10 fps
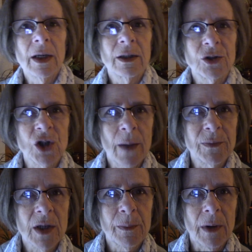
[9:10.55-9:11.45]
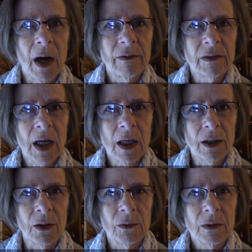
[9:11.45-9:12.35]
and a chopped up
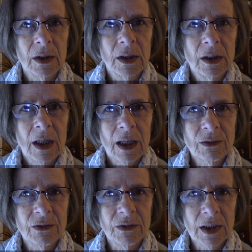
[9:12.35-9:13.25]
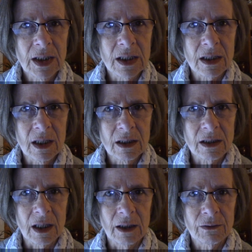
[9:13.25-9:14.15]
avocado. How divine does that
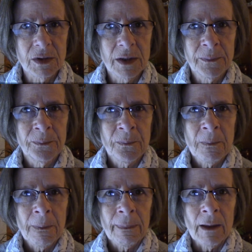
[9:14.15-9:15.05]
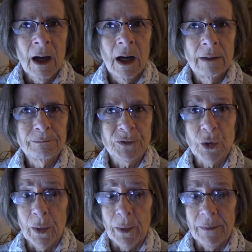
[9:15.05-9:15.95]
sound? So
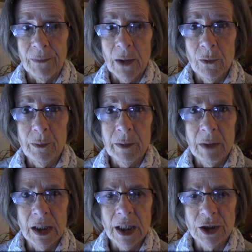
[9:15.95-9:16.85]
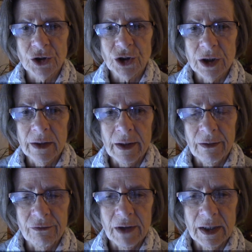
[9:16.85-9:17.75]
anyway, that will be my lunch and then
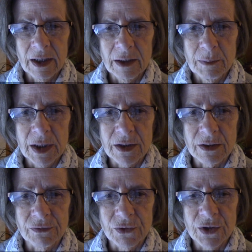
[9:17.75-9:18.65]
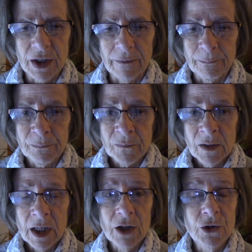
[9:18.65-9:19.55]
the Fathead Pizza for dinner.
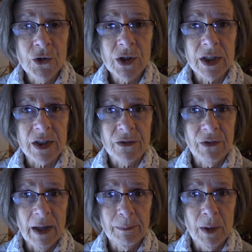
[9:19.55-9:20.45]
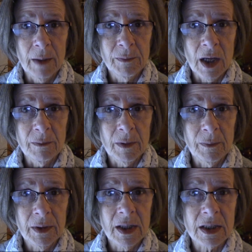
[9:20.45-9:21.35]
And usually it's a fat bomb night, but
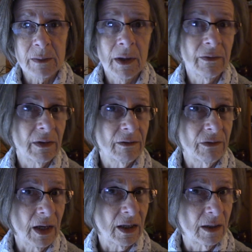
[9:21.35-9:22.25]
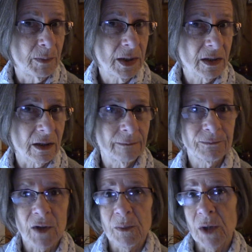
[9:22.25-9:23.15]
because I'm having the Fathead Pizza,
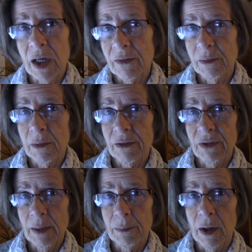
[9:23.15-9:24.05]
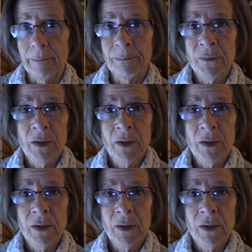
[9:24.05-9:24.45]
I'm not having my fat bomb.